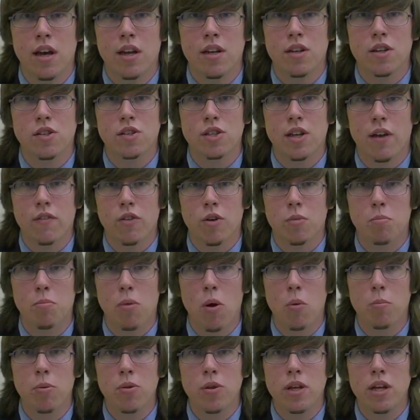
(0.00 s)
discovered
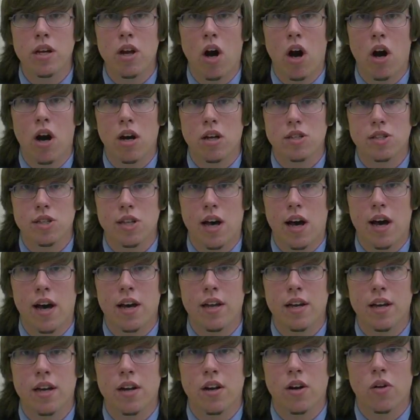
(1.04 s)
propylene oxide
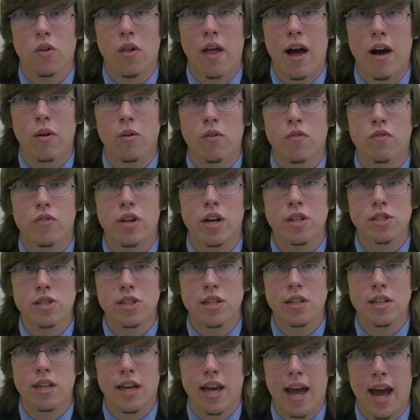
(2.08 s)
in a cloud of dust
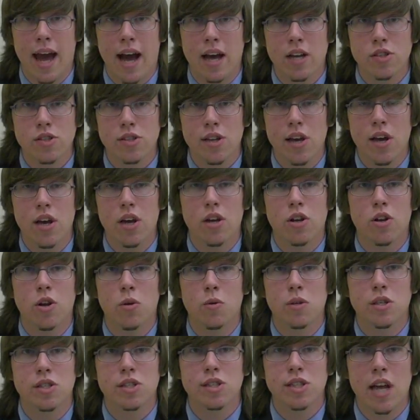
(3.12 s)
and gas known
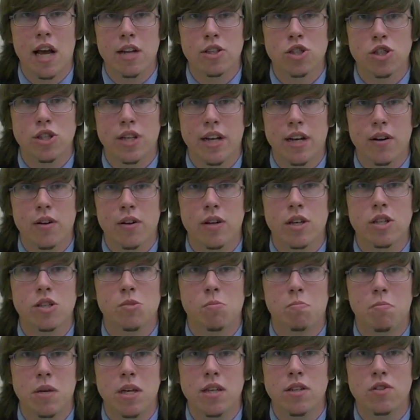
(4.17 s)
as Sagittarius
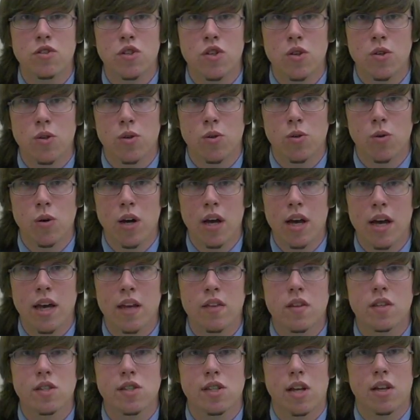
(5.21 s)
B2 in
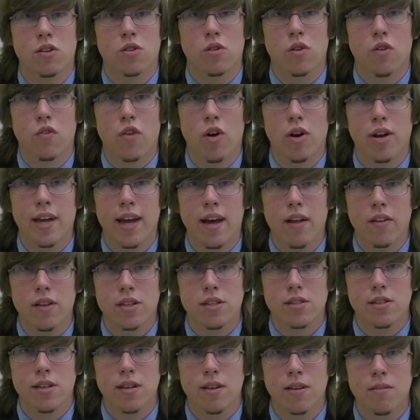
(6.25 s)
the center of our
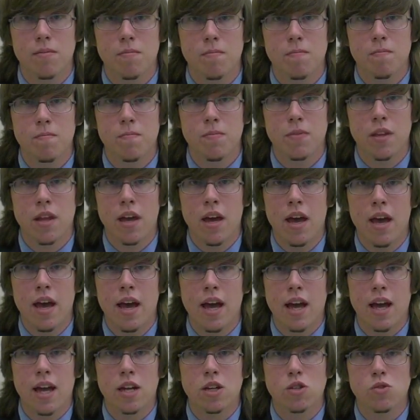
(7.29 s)
galaxy.
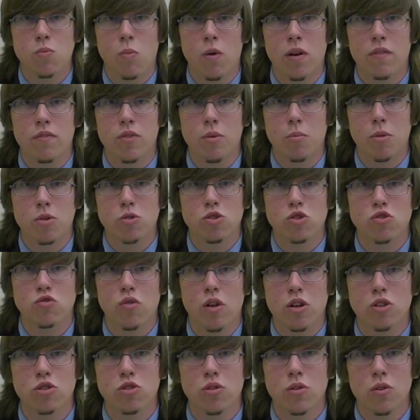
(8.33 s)
It is one of the most
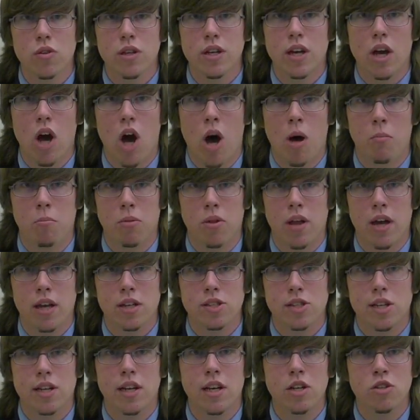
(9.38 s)
structurally complex
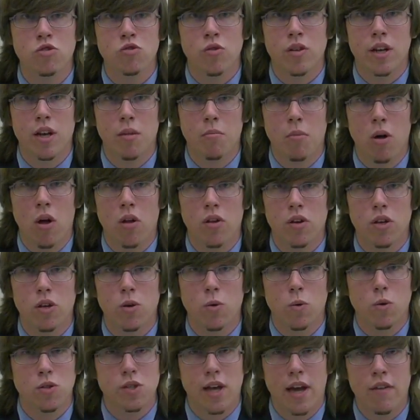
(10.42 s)
and intricate
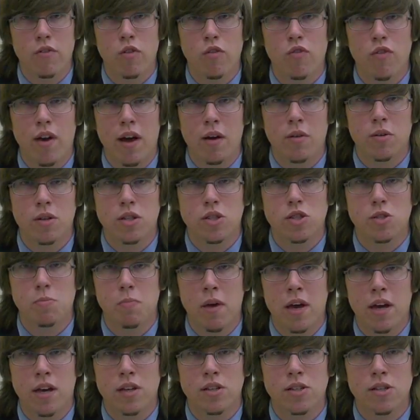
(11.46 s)
molecules ever found in
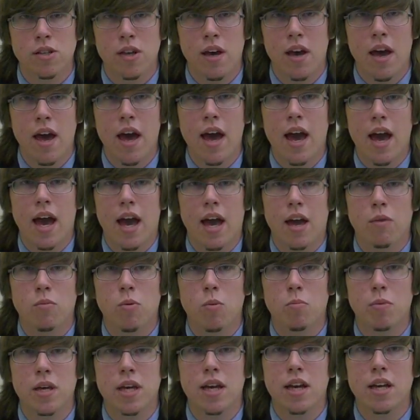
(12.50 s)
space, and will
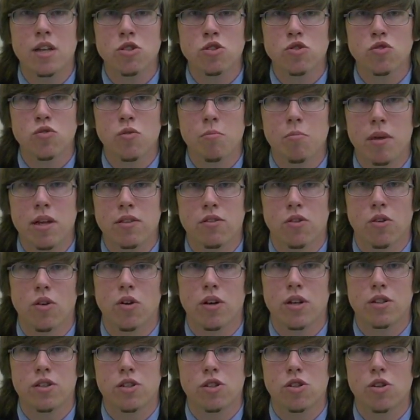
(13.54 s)
be instrumental
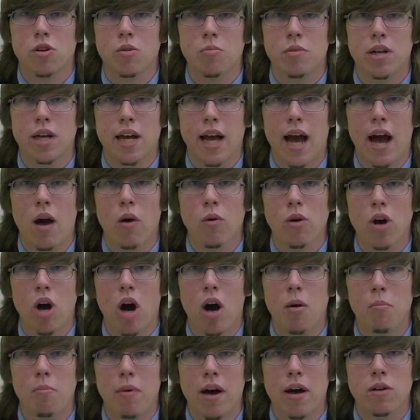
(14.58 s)
in determining how
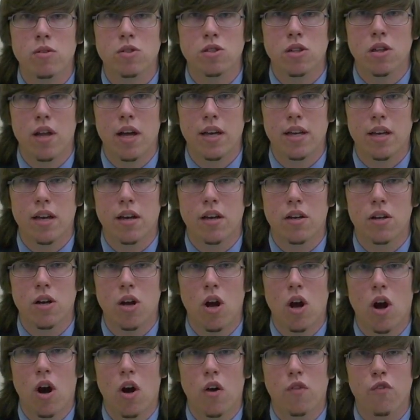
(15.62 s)
compounds like it
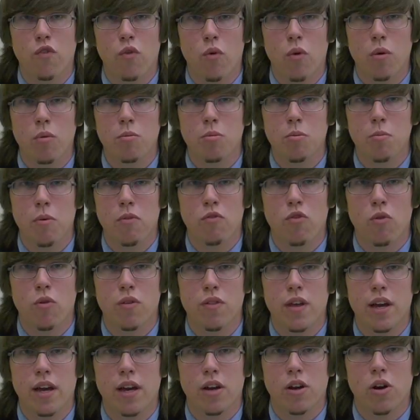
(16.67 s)
are formed before
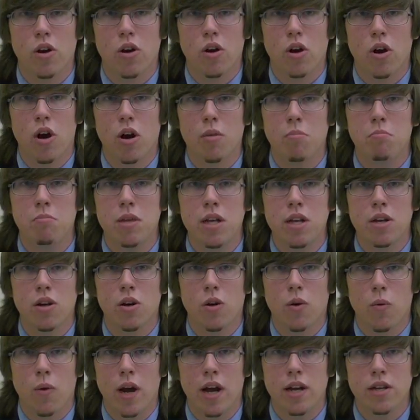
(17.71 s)
they occur on
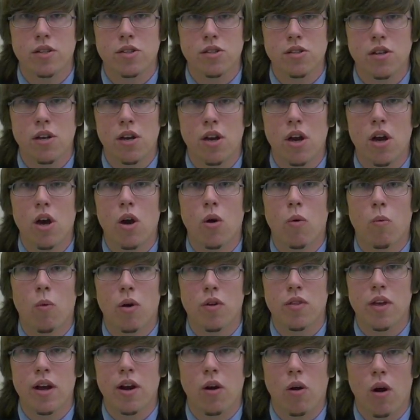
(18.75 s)
meteorites, where
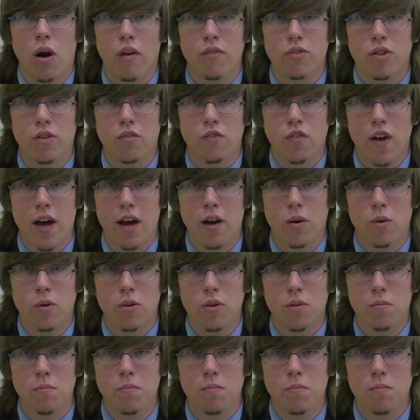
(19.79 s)
they are often found.